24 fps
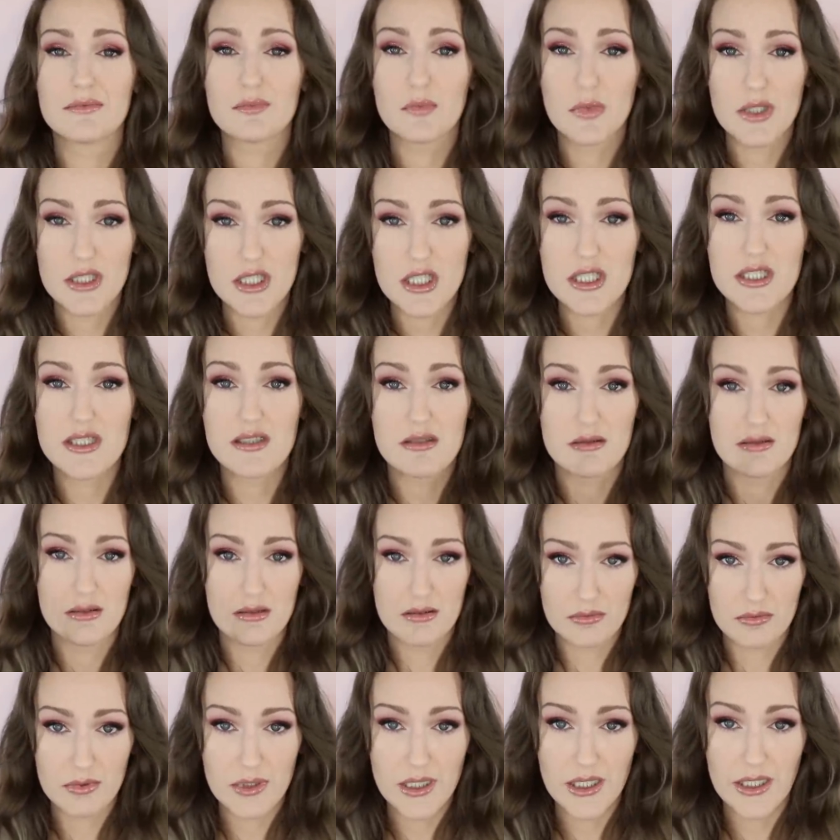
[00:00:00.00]
which is
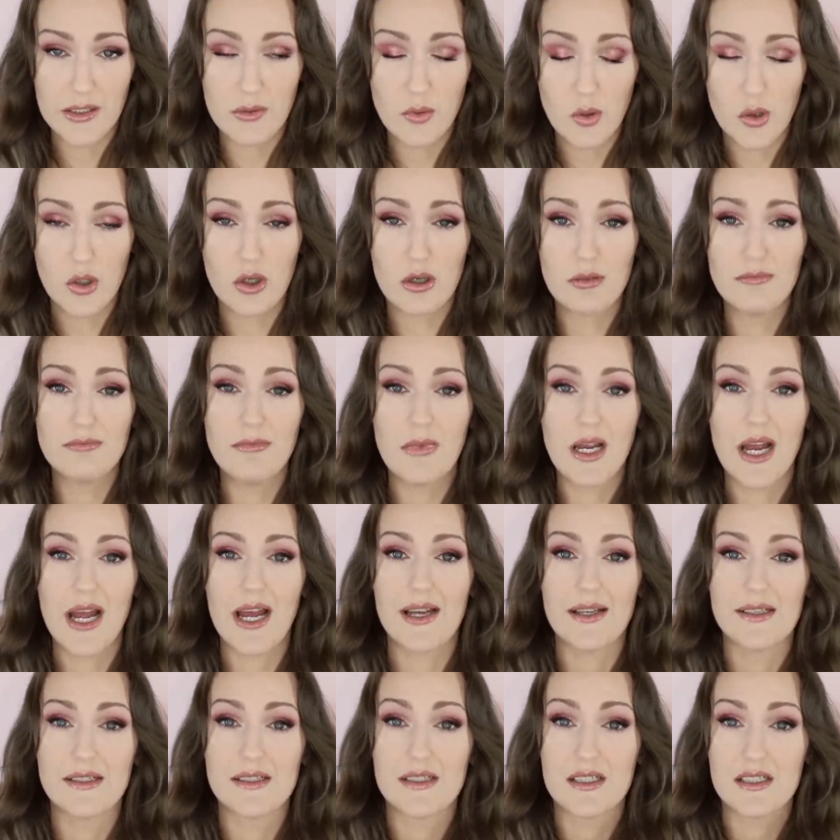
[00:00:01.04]
really warm,
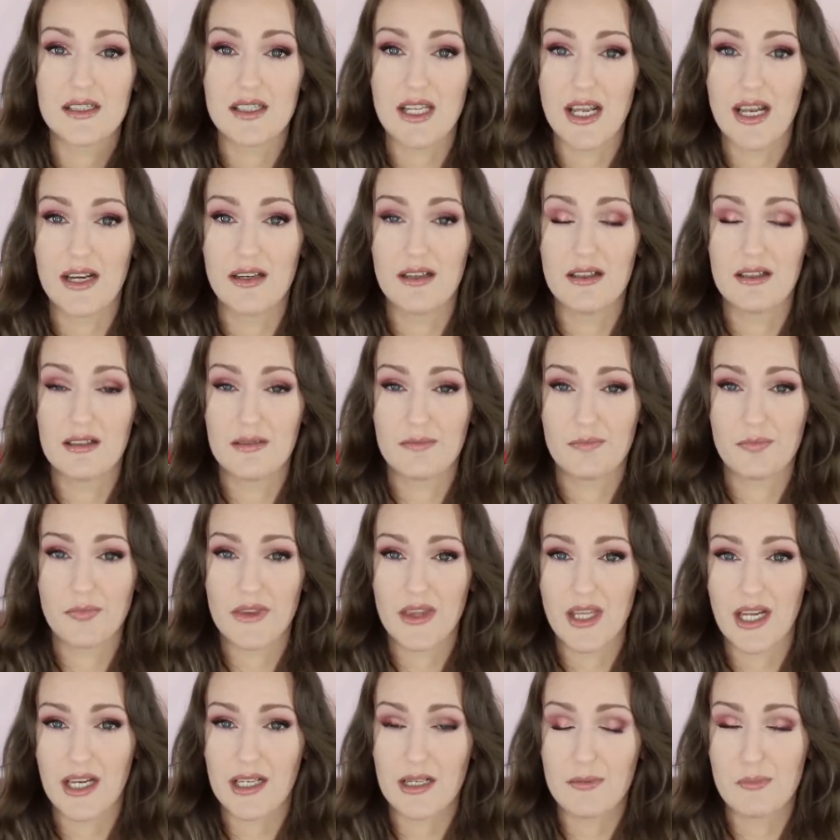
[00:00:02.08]
and then
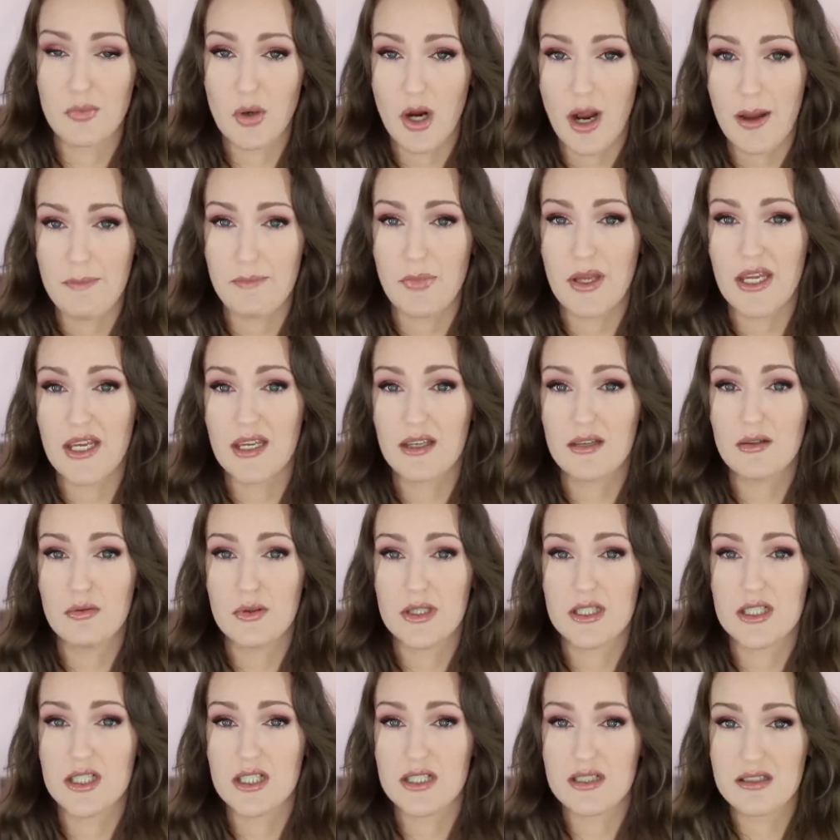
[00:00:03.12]
like a bright pink,
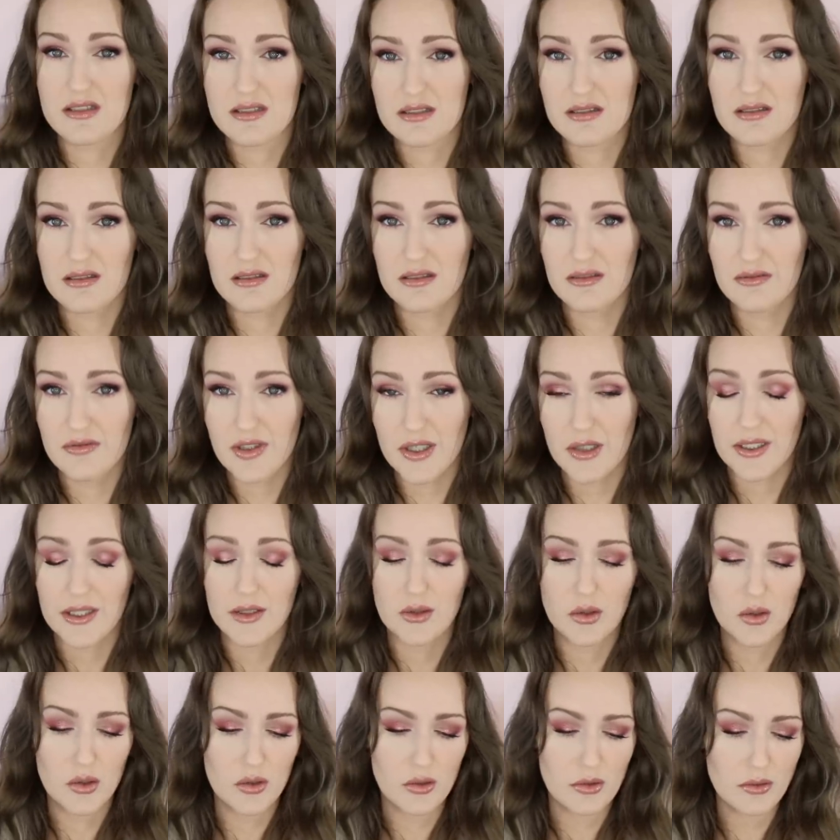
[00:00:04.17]
which is very
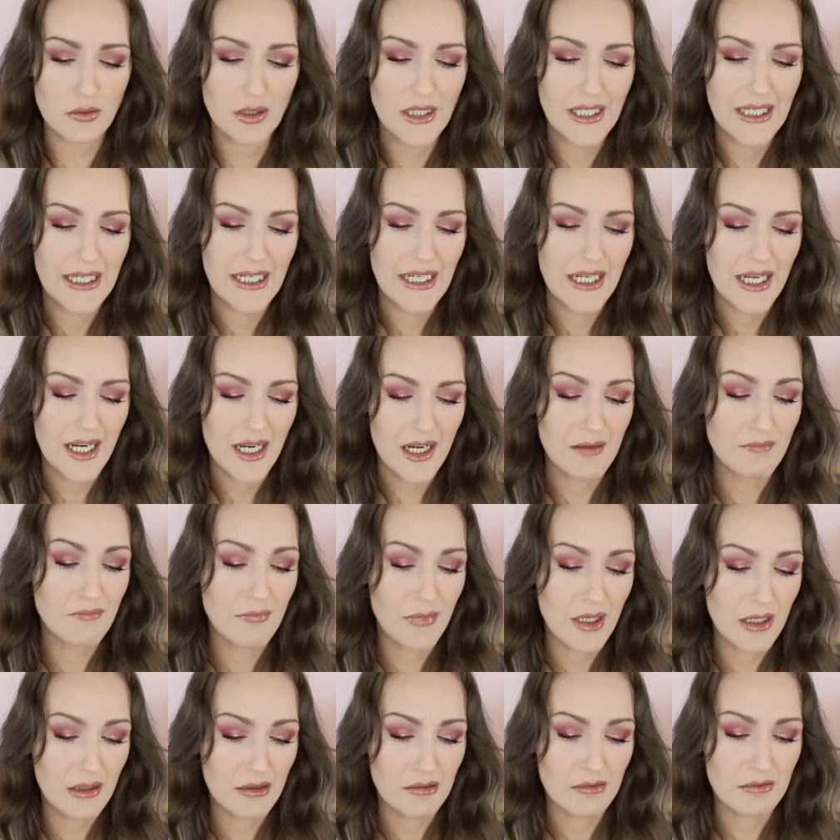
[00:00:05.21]
cool,
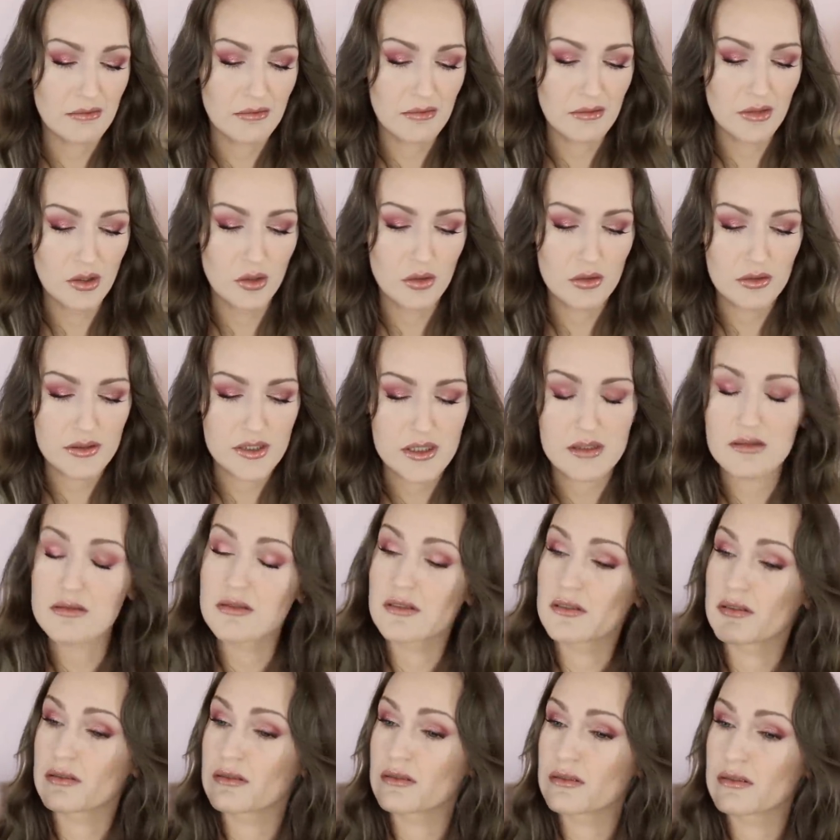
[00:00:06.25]
um, it looks
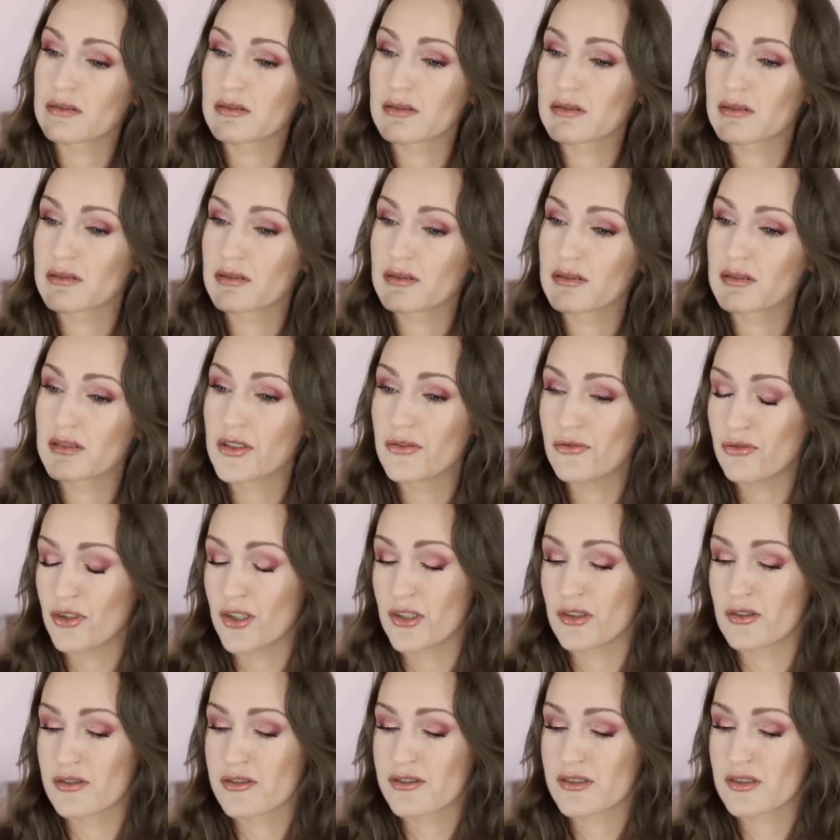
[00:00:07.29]

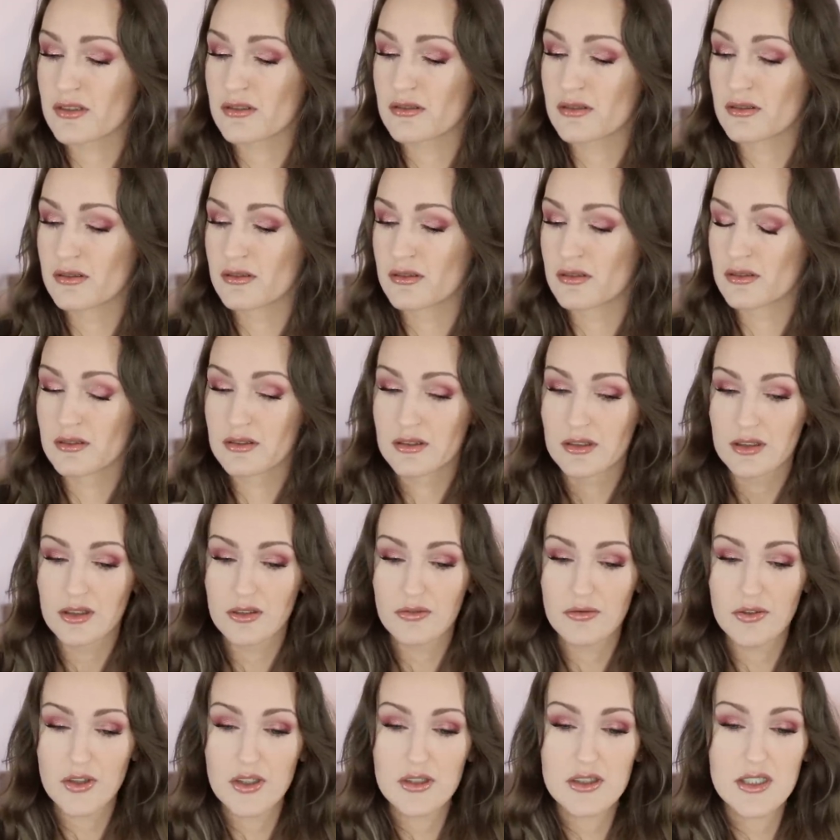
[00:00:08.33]
confused.
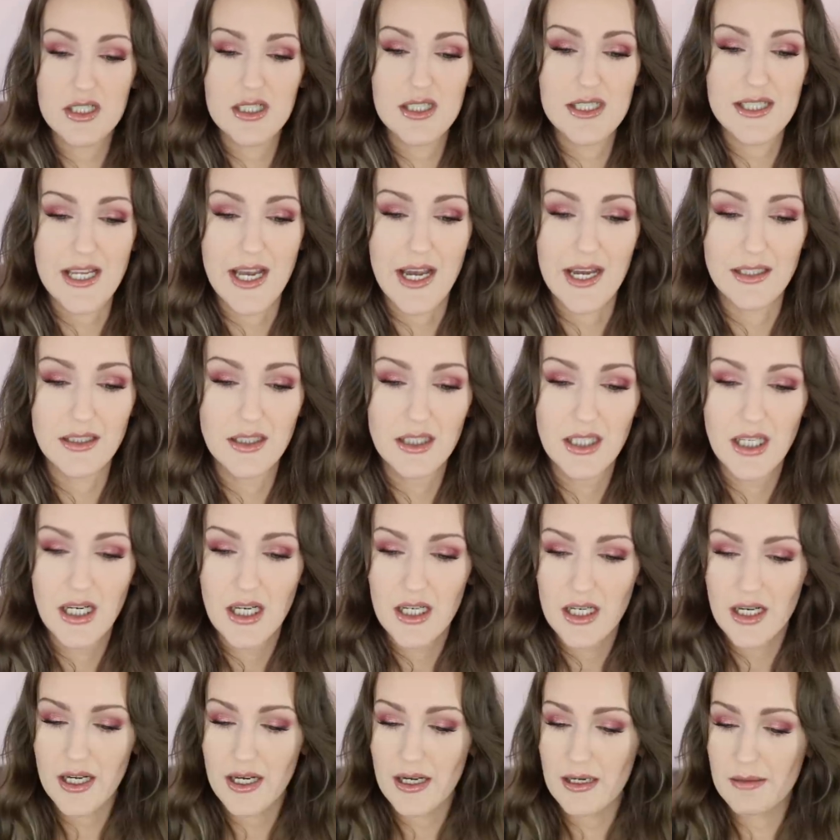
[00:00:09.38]
Confused and sad.
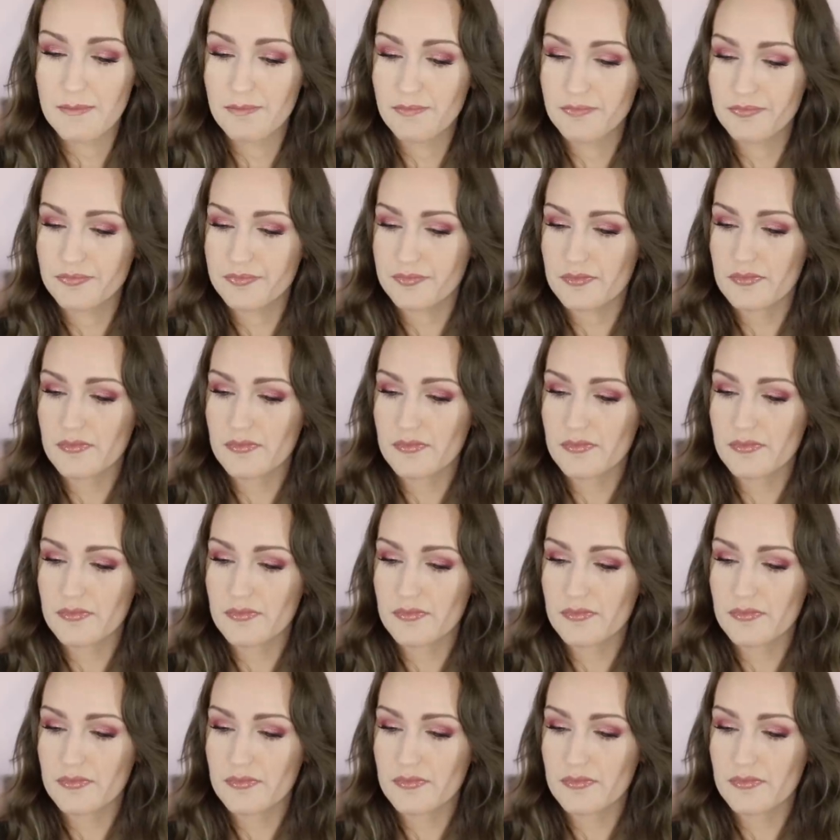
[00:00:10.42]
Um,